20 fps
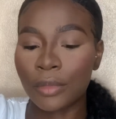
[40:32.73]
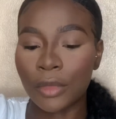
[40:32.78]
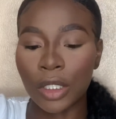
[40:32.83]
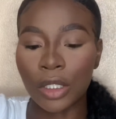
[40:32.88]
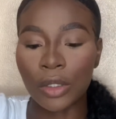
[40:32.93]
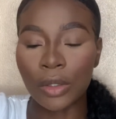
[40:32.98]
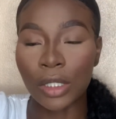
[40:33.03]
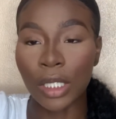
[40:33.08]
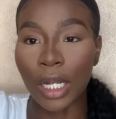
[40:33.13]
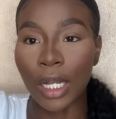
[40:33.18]

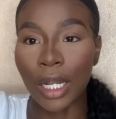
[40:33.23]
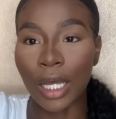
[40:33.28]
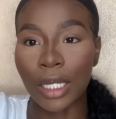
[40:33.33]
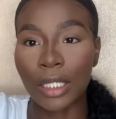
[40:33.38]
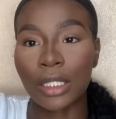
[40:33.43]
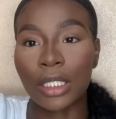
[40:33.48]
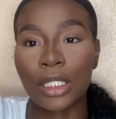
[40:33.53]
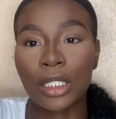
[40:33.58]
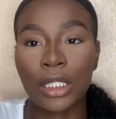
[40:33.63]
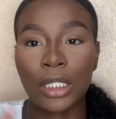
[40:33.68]
use a
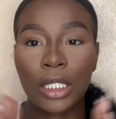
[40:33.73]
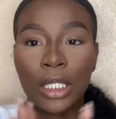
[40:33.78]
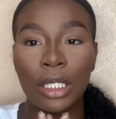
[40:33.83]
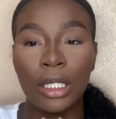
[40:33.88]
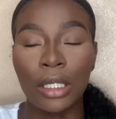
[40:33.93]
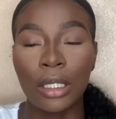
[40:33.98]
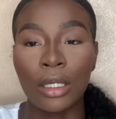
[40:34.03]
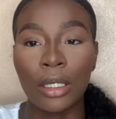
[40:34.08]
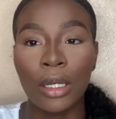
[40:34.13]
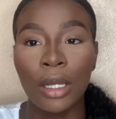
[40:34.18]
lighter
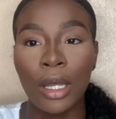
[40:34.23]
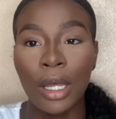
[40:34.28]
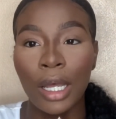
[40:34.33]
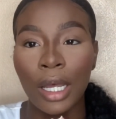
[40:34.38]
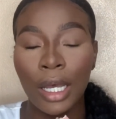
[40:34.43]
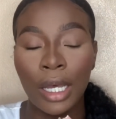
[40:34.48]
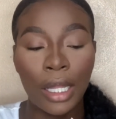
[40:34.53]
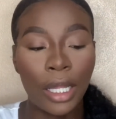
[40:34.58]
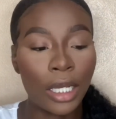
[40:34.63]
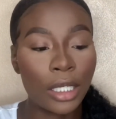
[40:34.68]
shade,
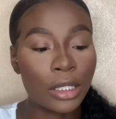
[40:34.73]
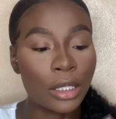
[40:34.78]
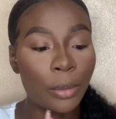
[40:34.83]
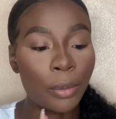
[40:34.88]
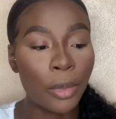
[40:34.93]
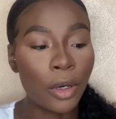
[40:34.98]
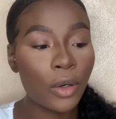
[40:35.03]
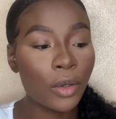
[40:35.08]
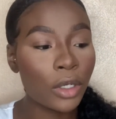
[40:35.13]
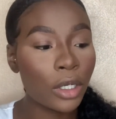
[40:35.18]
a lighter
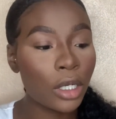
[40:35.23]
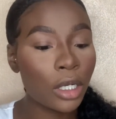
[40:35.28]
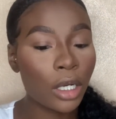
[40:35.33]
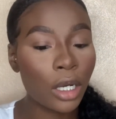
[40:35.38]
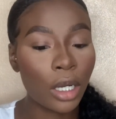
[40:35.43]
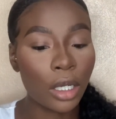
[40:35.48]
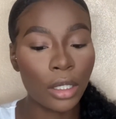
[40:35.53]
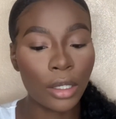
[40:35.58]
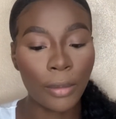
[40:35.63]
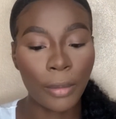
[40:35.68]
powder
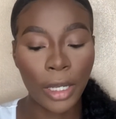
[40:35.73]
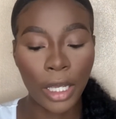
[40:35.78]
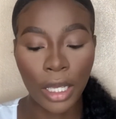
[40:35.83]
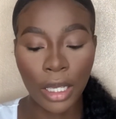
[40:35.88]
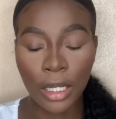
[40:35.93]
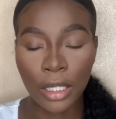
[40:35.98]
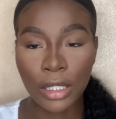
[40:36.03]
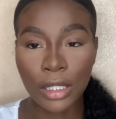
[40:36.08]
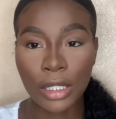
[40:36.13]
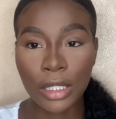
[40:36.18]
under my
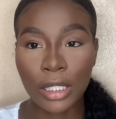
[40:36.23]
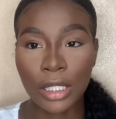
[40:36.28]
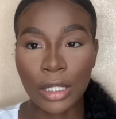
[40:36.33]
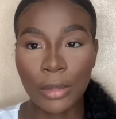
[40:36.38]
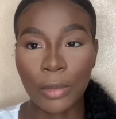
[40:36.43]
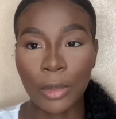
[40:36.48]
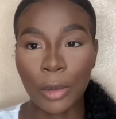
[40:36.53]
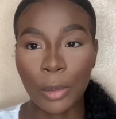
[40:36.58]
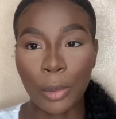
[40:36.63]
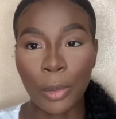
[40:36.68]
eyes to
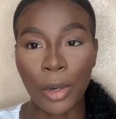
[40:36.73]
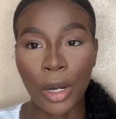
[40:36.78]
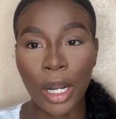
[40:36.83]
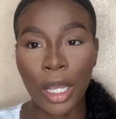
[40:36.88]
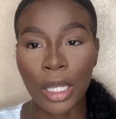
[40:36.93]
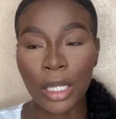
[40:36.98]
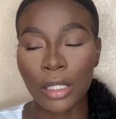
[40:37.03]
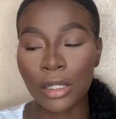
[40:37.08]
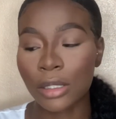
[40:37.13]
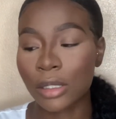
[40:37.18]
keep it
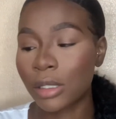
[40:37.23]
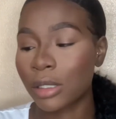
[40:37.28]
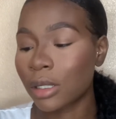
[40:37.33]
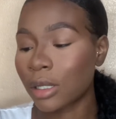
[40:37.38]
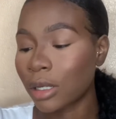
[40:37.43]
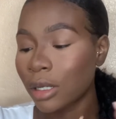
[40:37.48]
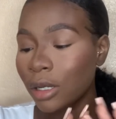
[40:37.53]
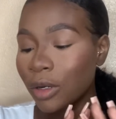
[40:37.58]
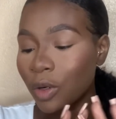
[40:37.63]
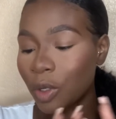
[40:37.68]
bright.
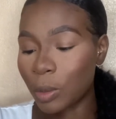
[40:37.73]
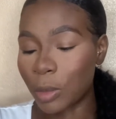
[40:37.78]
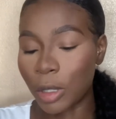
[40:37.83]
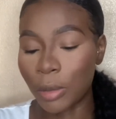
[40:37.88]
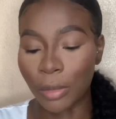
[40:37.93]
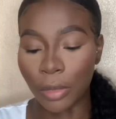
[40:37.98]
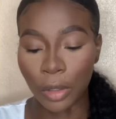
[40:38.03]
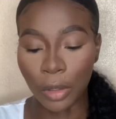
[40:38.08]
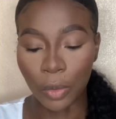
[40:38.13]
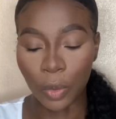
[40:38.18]

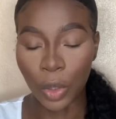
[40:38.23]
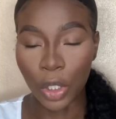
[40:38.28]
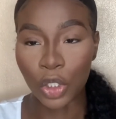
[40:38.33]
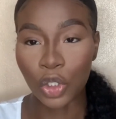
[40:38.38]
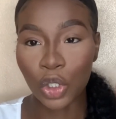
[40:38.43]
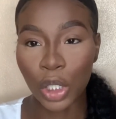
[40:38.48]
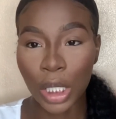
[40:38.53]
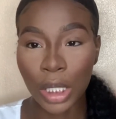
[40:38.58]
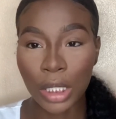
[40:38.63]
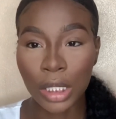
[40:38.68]
Remember, we're
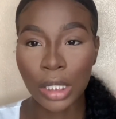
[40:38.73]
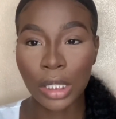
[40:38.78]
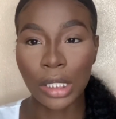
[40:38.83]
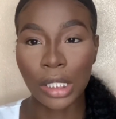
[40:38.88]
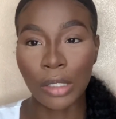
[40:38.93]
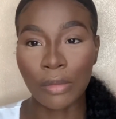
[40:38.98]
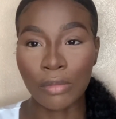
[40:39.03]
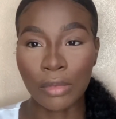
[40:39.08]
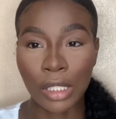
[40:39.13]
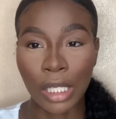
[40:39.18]
trying to
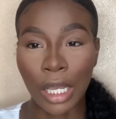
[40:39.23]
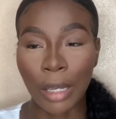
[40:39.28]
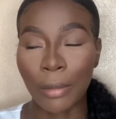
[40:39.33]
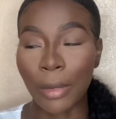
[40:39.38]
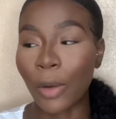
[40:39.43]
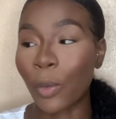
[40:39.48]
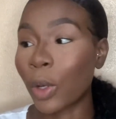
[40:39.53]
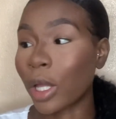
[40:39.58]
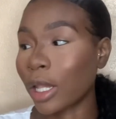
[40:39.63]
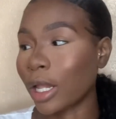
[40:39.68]
save time.
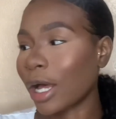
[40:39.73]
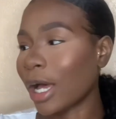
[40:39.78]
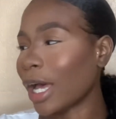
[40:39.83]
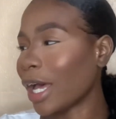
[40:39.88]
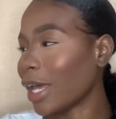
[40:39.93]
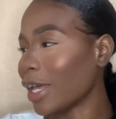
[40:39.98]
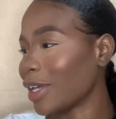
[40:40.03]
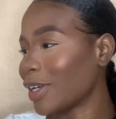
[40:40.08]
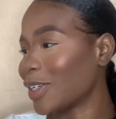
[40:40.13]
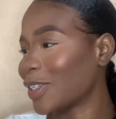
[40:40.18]
Well,
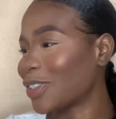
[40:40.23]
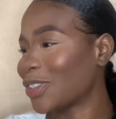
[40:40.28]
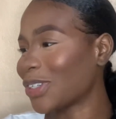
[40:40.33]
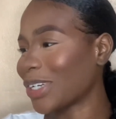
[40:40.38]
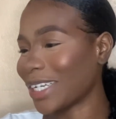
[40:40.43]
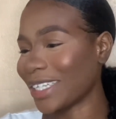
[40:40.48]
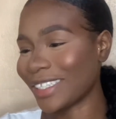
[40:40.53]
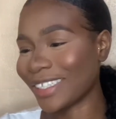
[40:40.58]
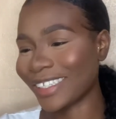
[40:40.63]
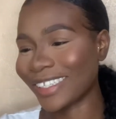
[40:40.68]
I
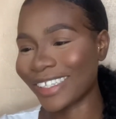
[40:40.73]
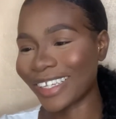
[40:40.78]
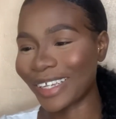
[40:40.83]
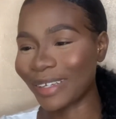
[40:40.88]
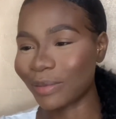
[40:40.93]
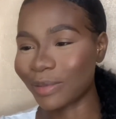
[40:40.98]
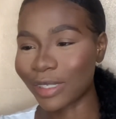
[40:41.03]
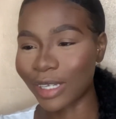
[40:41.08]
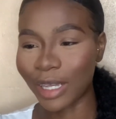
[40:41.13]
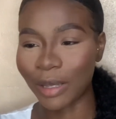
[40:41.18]
try to
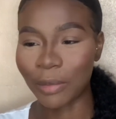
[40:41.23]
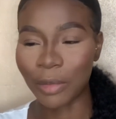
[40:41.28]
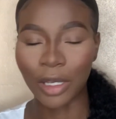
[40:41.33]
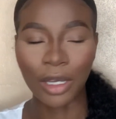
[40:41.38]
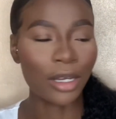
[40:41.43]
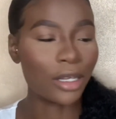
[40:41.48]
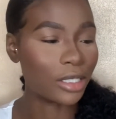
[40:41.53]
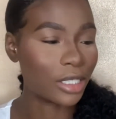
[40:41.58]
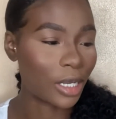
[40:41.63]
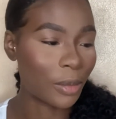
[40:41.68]
save time
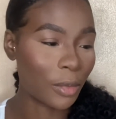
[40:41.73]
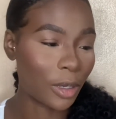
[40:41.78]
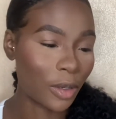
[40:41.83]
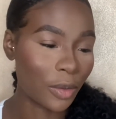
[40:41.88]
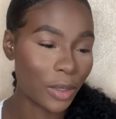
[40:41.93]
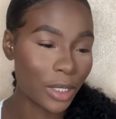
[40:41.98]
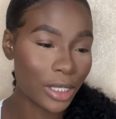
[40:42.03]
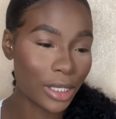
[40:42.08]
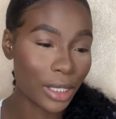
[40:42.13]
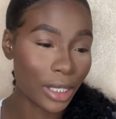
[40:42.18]
because I'm
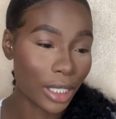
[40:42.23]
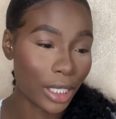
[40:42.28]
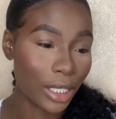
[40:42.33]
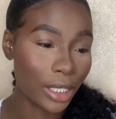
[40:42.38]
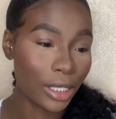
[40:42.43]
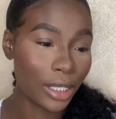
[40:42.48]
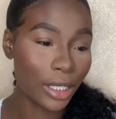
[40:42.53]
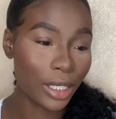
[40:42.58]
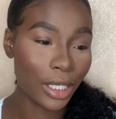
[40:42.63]
always late,